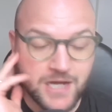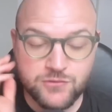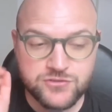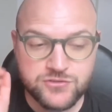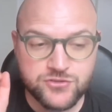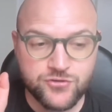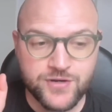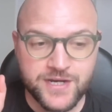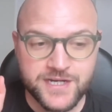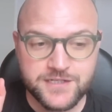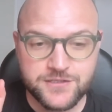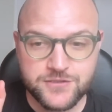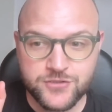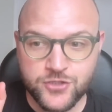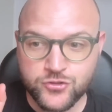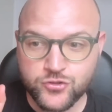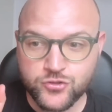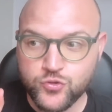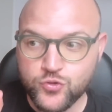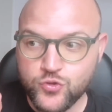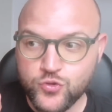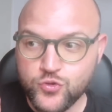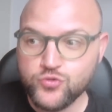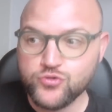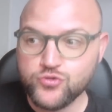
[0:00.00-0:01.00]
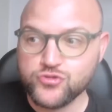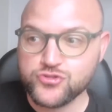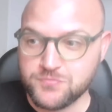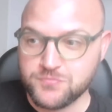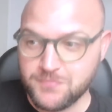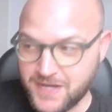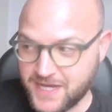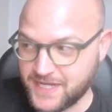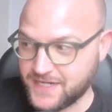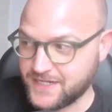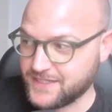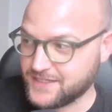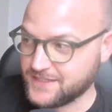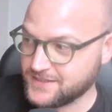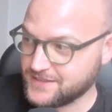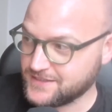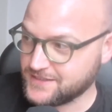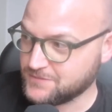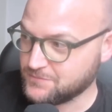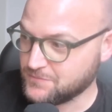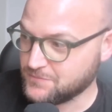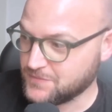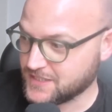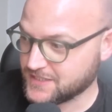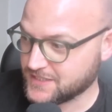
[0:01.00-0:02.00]
try not to lose money
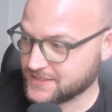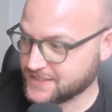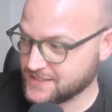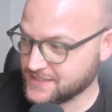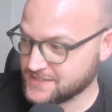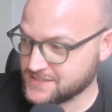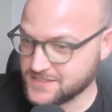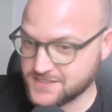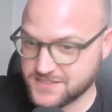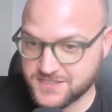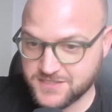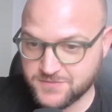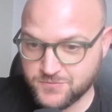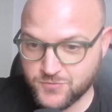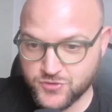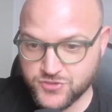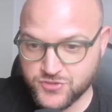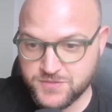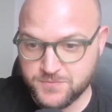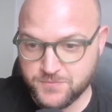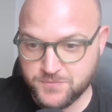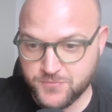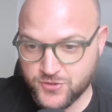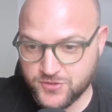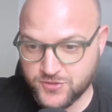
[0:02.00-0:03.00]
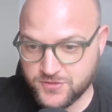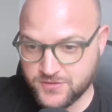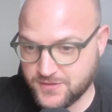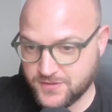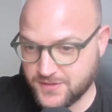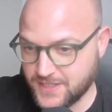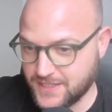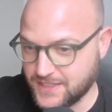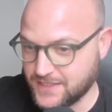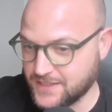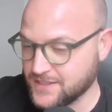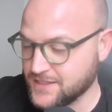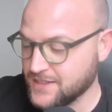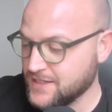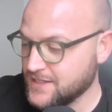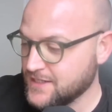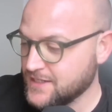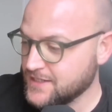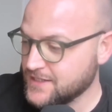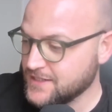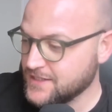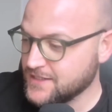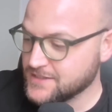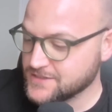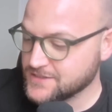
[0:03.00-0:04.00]
in markets. That's the most important thing.
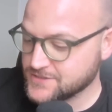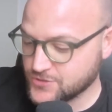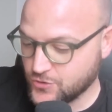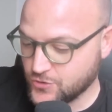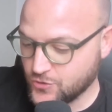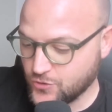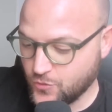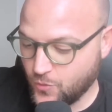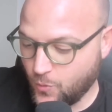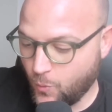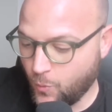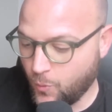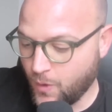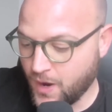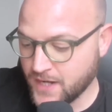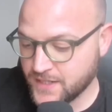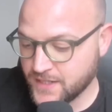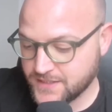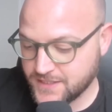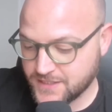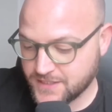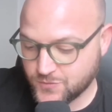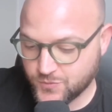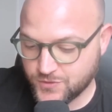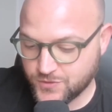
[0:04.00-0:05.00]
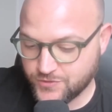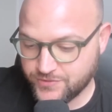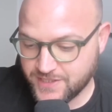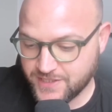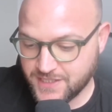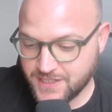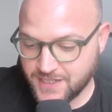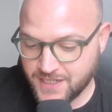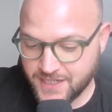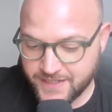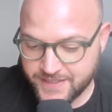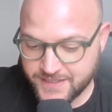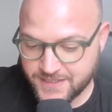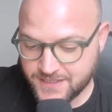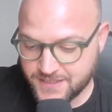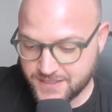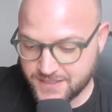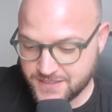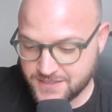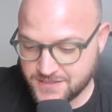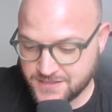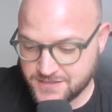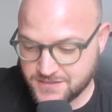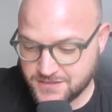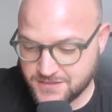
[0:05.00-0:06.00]
So one that we really like
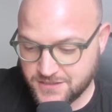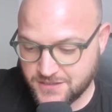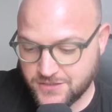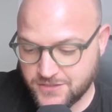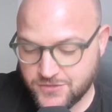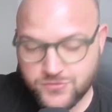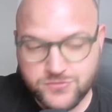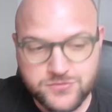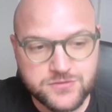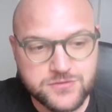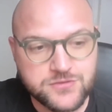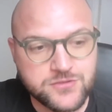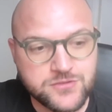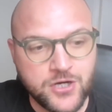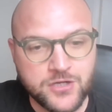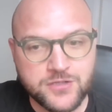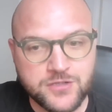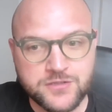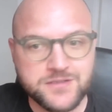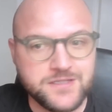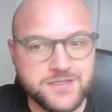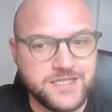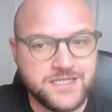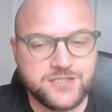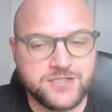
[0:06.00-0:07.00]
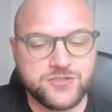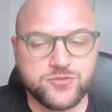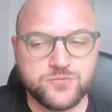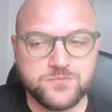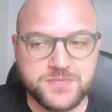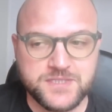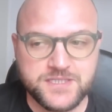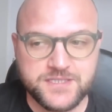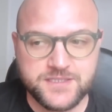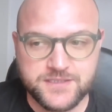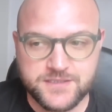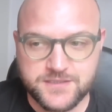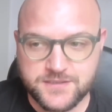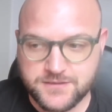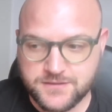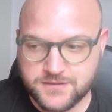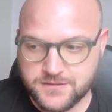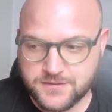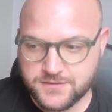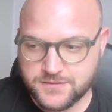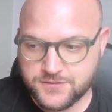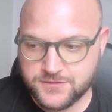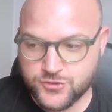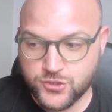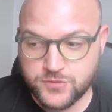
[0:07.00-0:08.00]
is you don't need to be
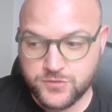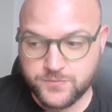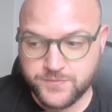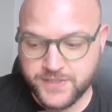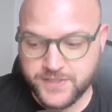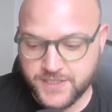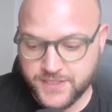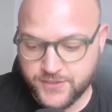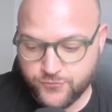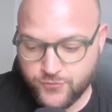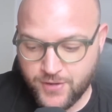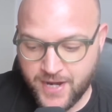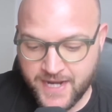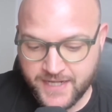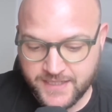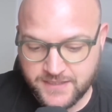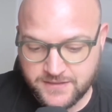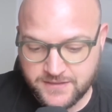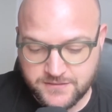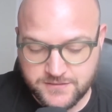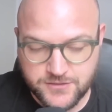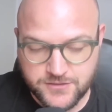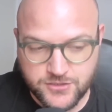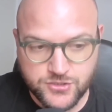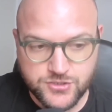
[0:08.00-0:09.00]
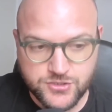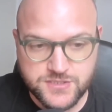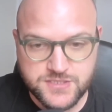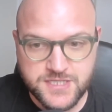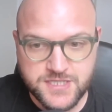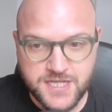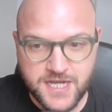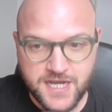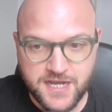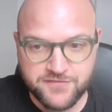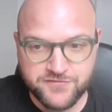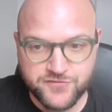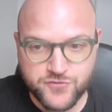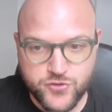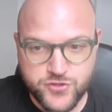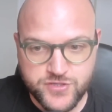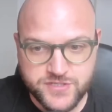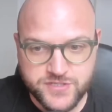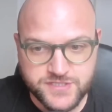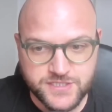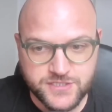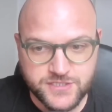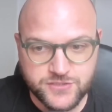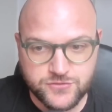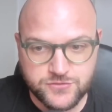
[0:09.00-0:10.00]
terminally right on stuff. You
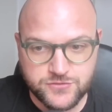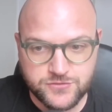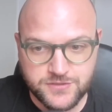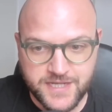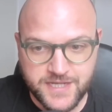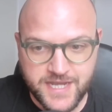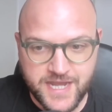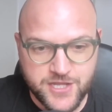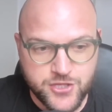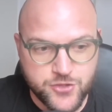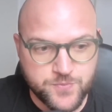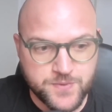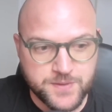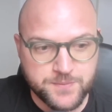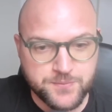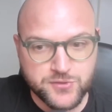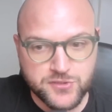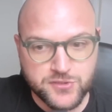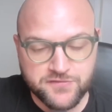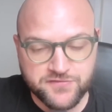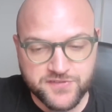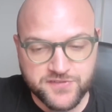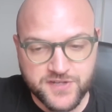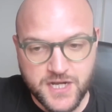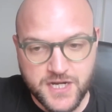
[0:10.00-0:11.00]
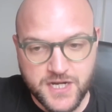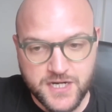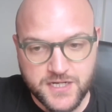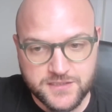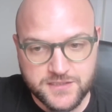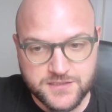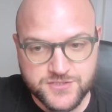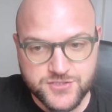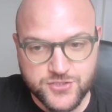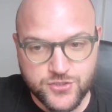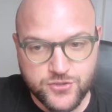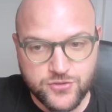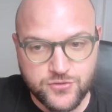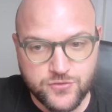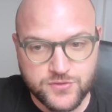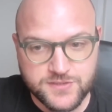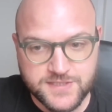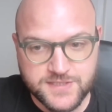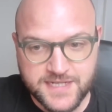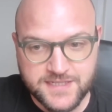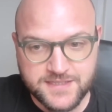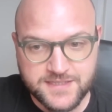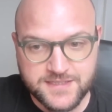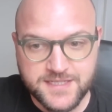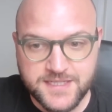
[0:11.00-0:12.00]
just need to catch people off guard. So
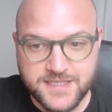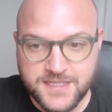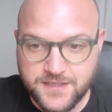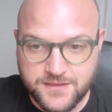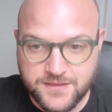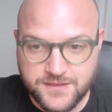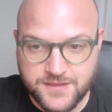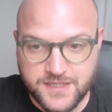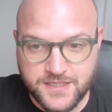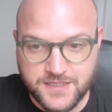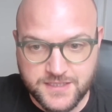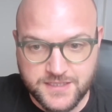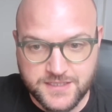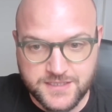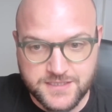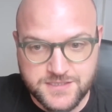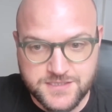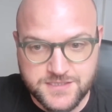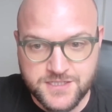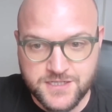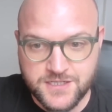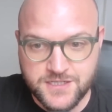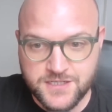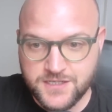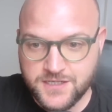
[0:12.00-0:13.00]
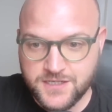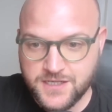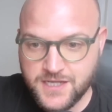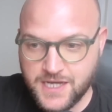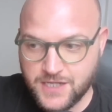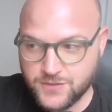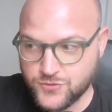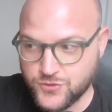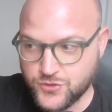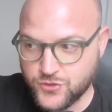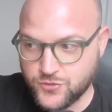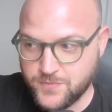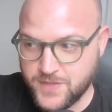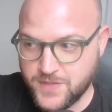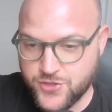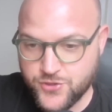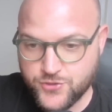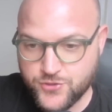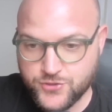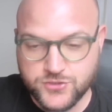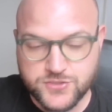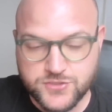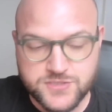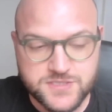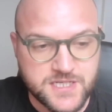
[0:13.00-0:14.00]
then the key thing is, how do you measure
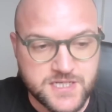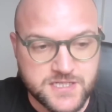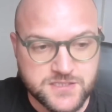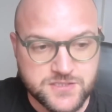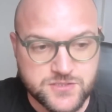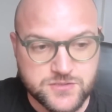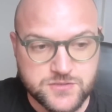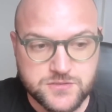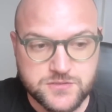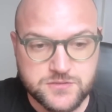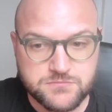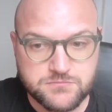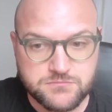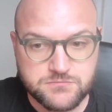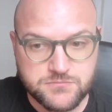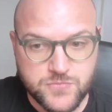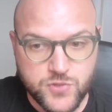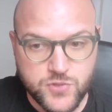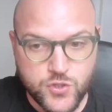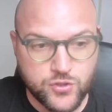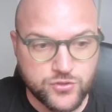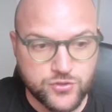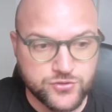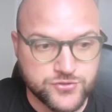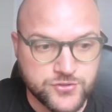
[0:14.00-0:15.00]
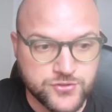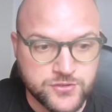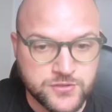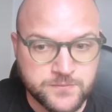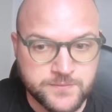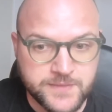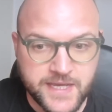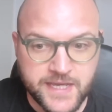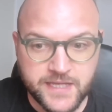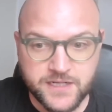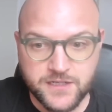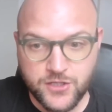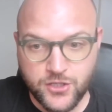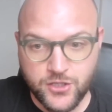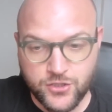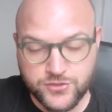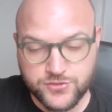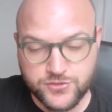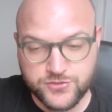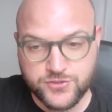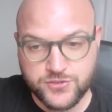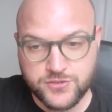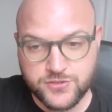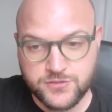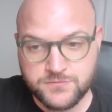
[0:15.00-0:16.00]
consensus? Short term and long
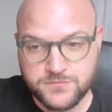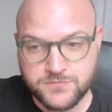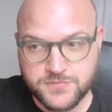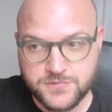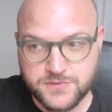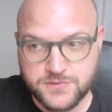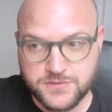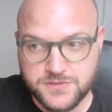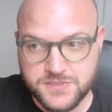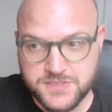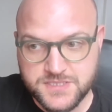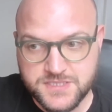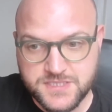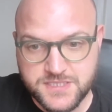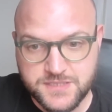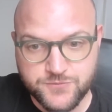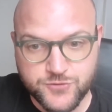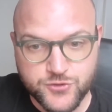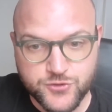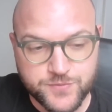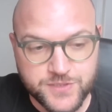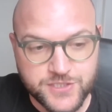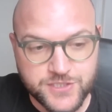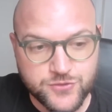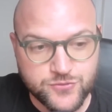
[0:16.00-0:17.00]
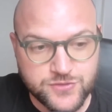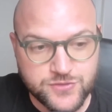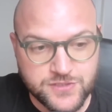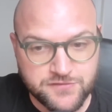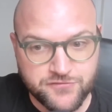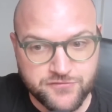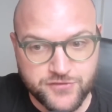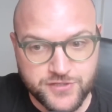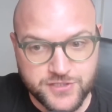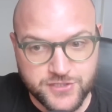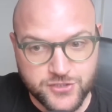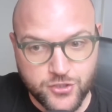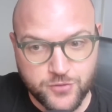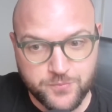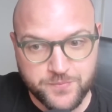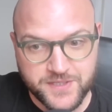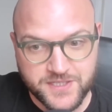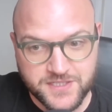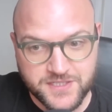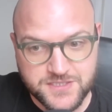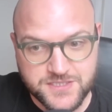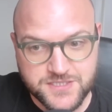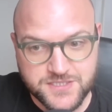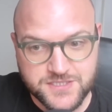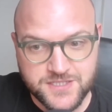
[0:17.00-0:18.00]
term. These seem to be two different
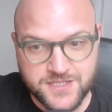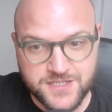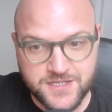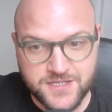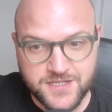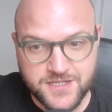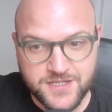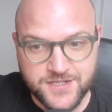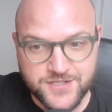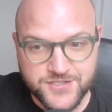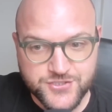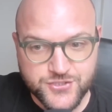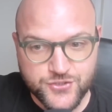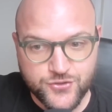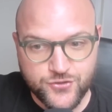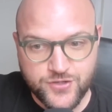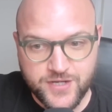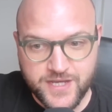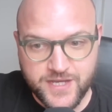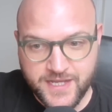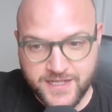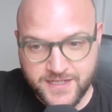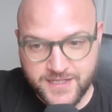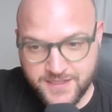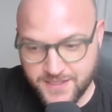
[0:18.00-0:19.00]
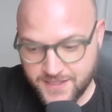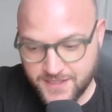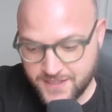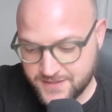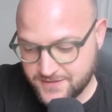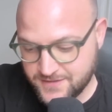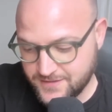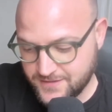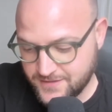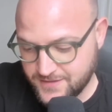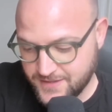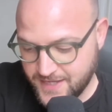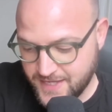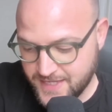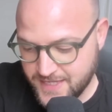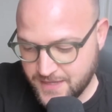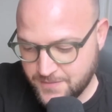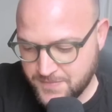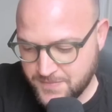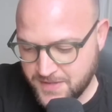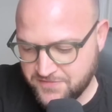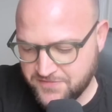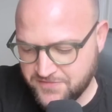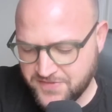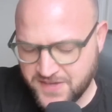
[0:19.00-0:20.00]
topics. So, and at the
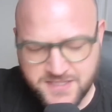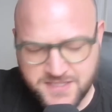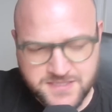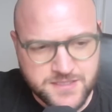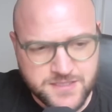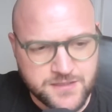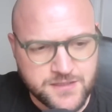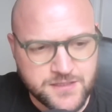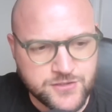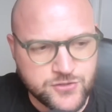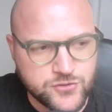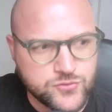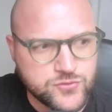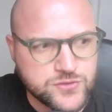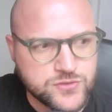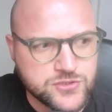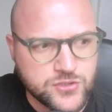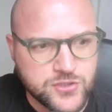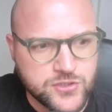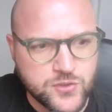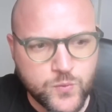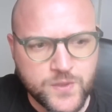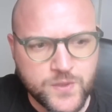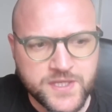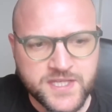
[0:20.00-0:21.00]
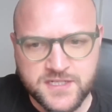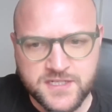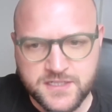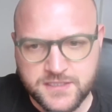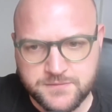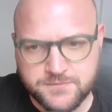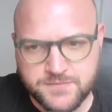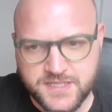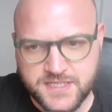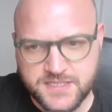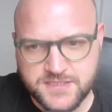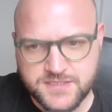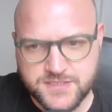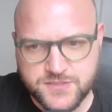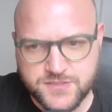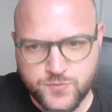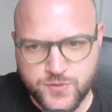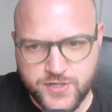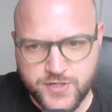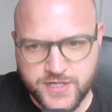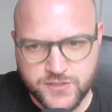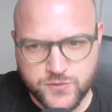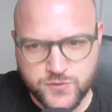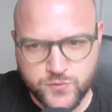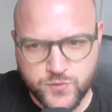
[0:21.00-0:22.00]
AMFX, I think you do it on a weekly basis,
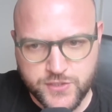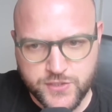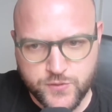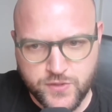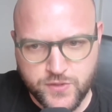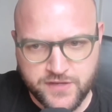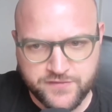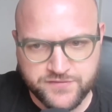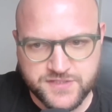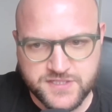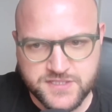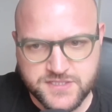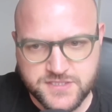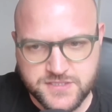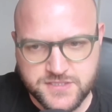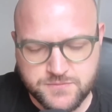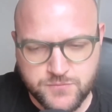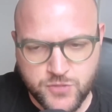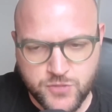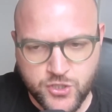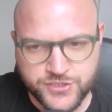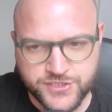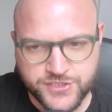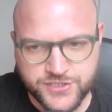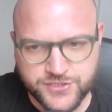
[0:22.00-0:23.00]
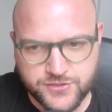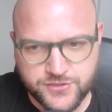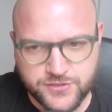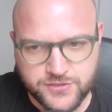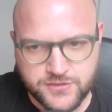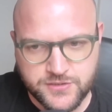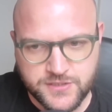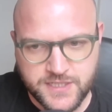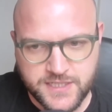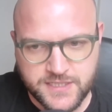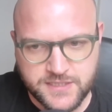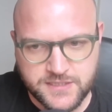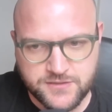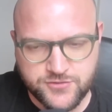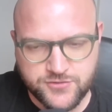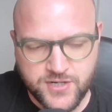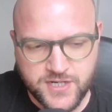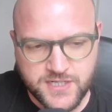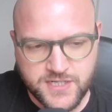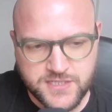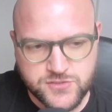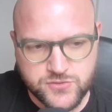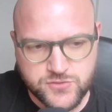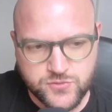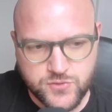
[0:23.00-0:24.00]
Brent, where you have this monitor that
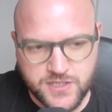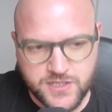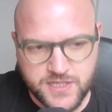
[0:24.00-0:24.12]
tries to